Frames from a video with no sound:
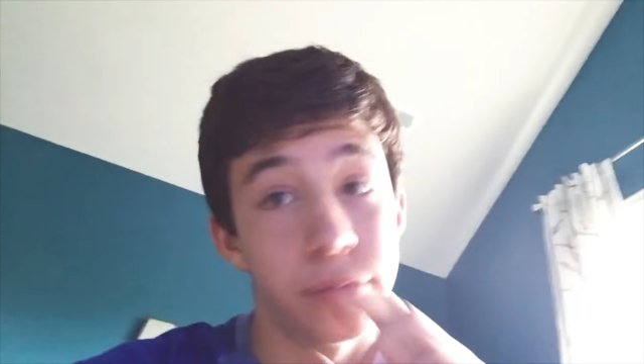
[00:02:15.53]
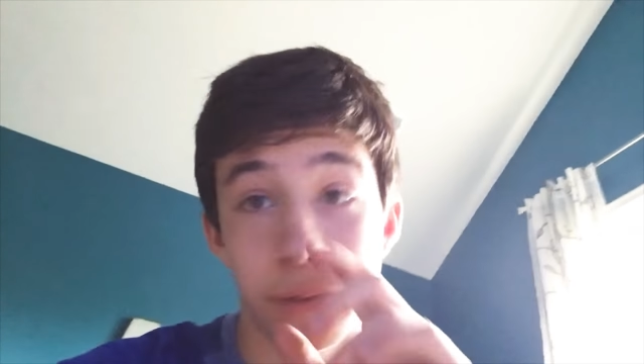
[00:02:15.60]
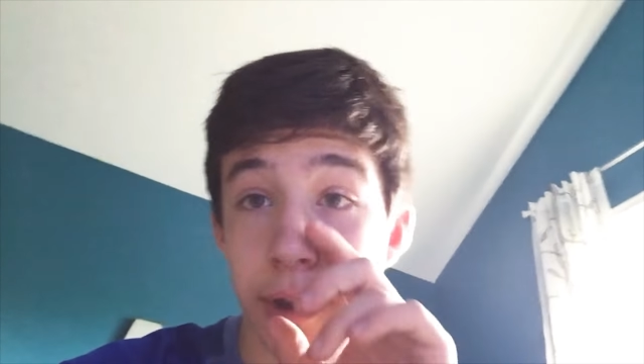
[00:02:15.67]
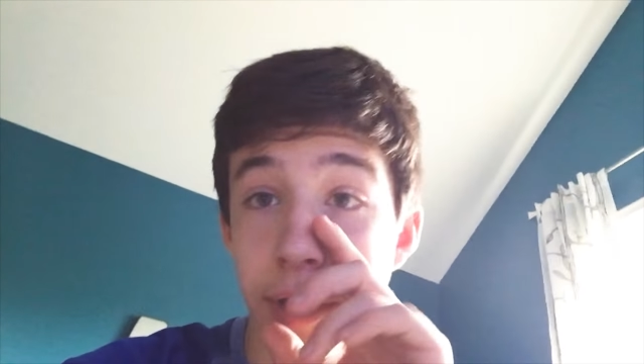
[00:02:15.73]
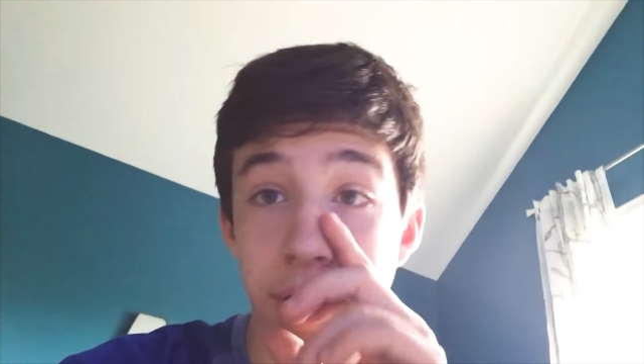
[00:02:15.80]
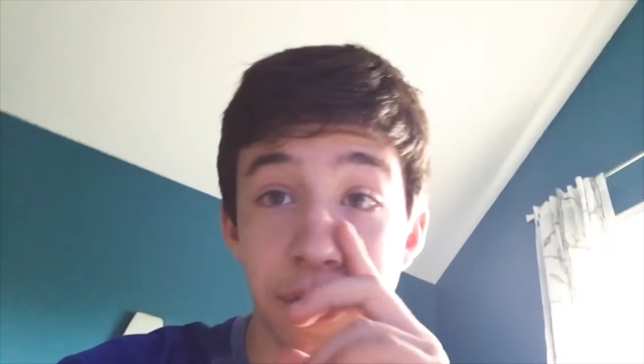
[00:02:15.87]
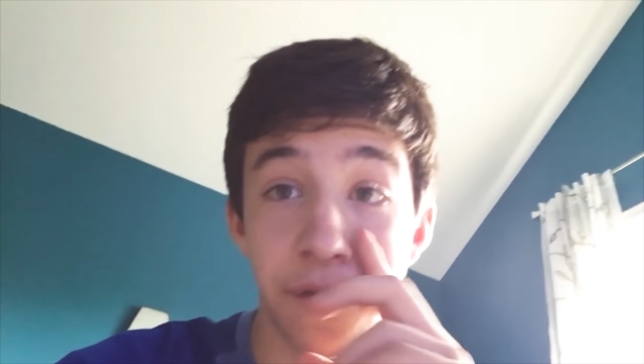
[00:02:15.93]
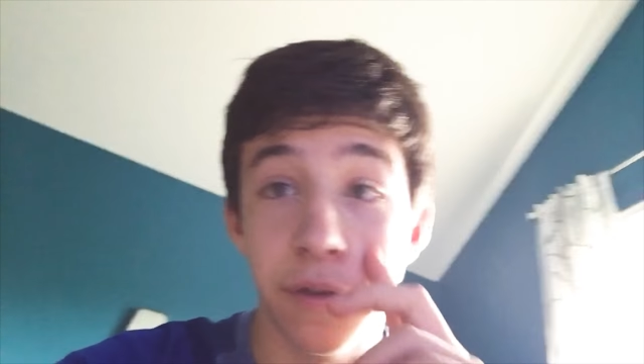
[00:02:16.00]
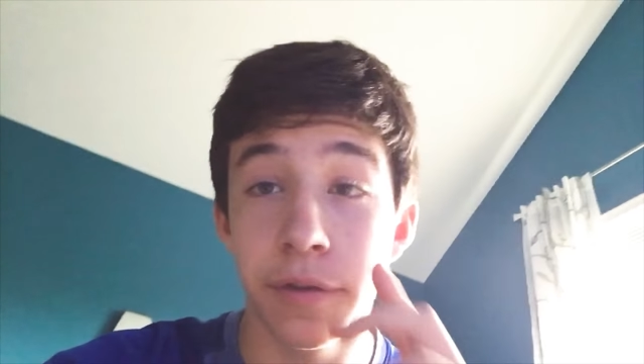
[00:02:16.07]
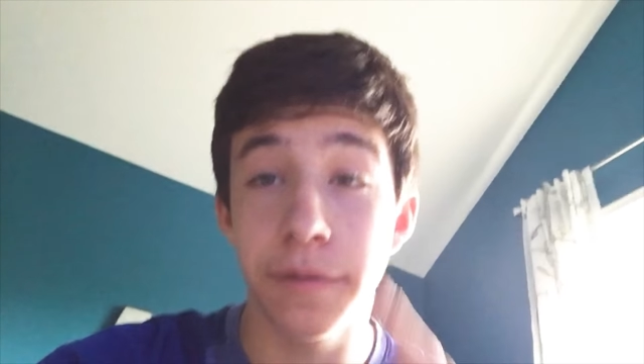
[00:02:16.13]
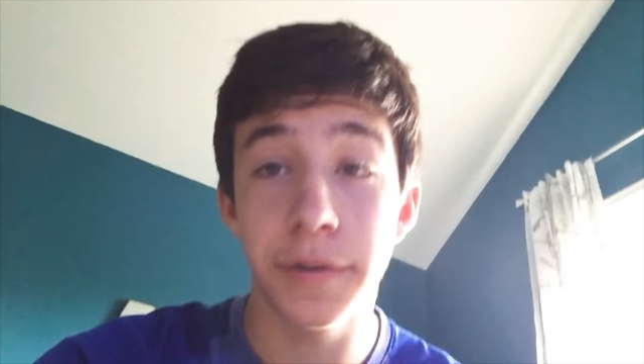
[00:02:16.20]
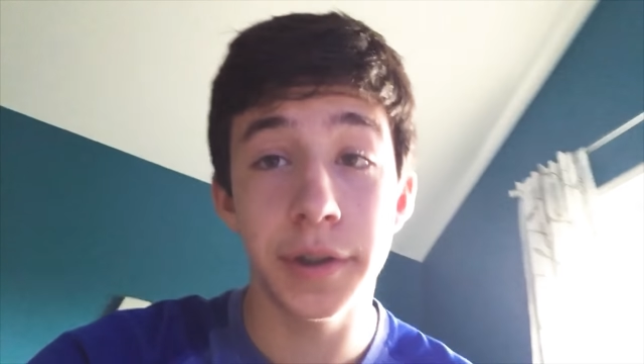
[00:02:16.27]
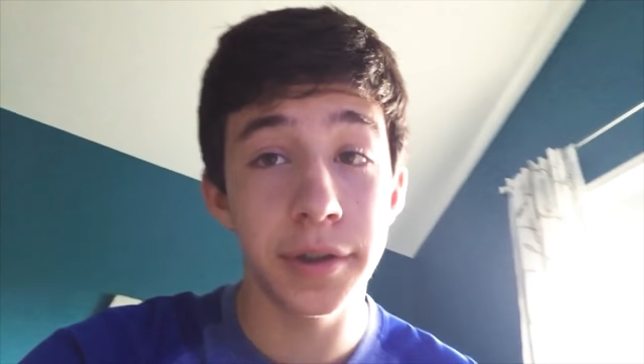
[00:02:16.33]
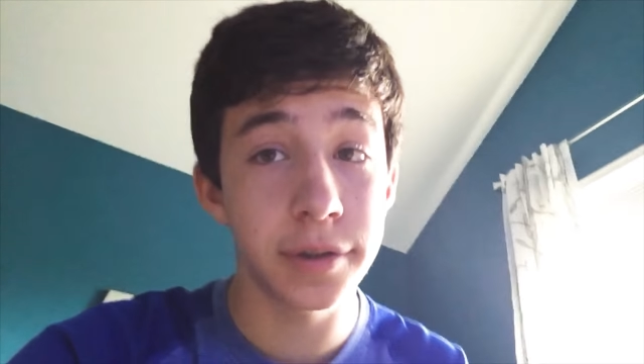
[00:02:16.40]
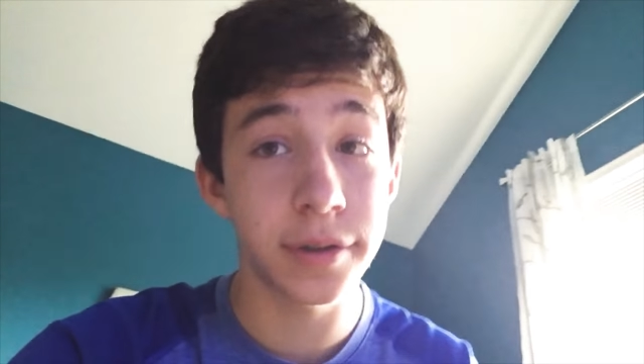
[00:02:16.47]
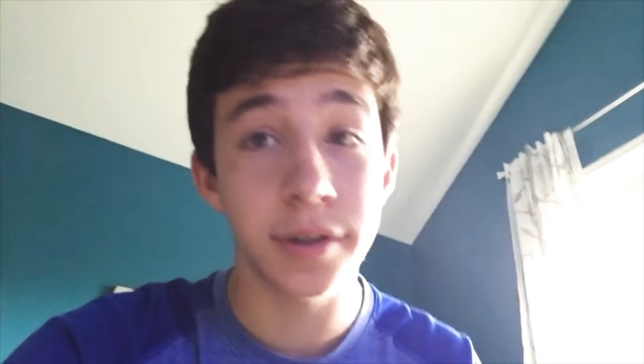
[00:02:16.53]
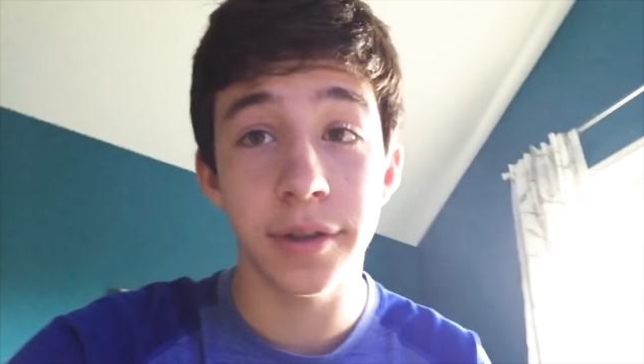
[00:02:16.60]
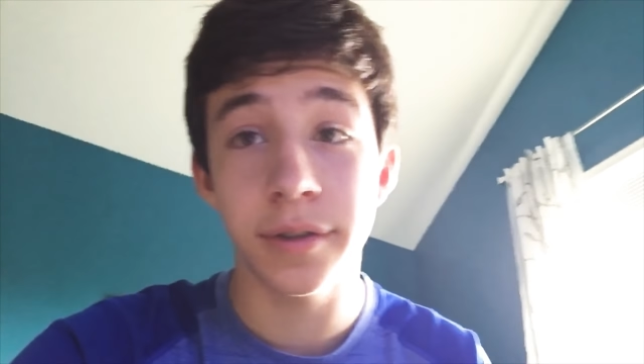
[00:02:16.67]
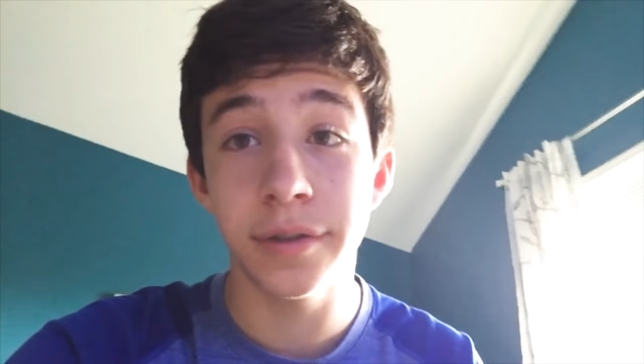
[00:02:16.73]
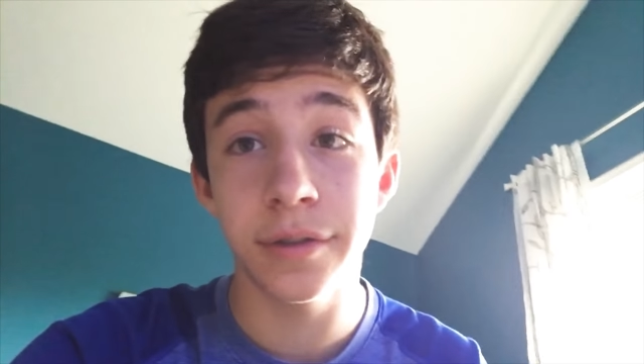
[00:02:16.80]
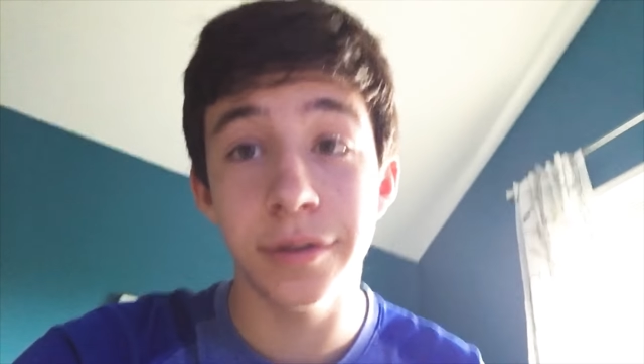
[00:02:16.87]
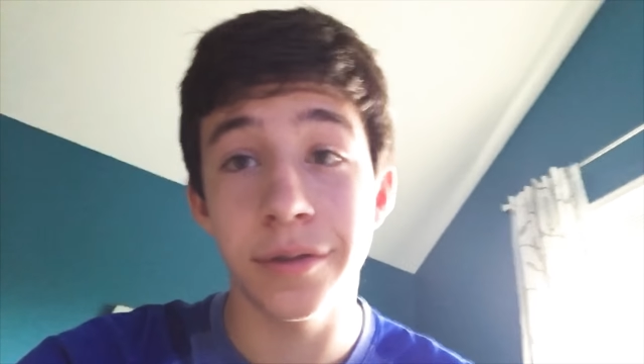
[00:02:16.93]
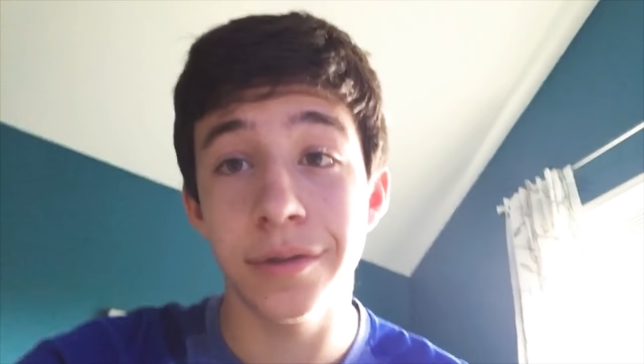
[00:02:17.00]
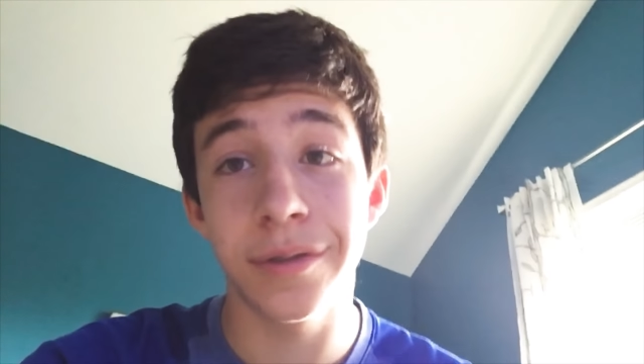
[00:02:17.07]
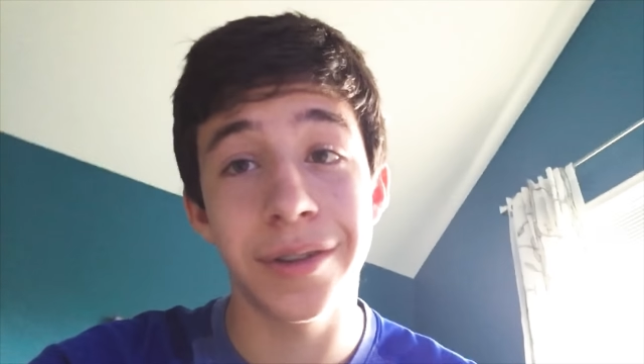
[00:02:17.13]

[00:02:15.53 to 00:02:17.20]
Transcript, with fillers: that's it for the video, guys,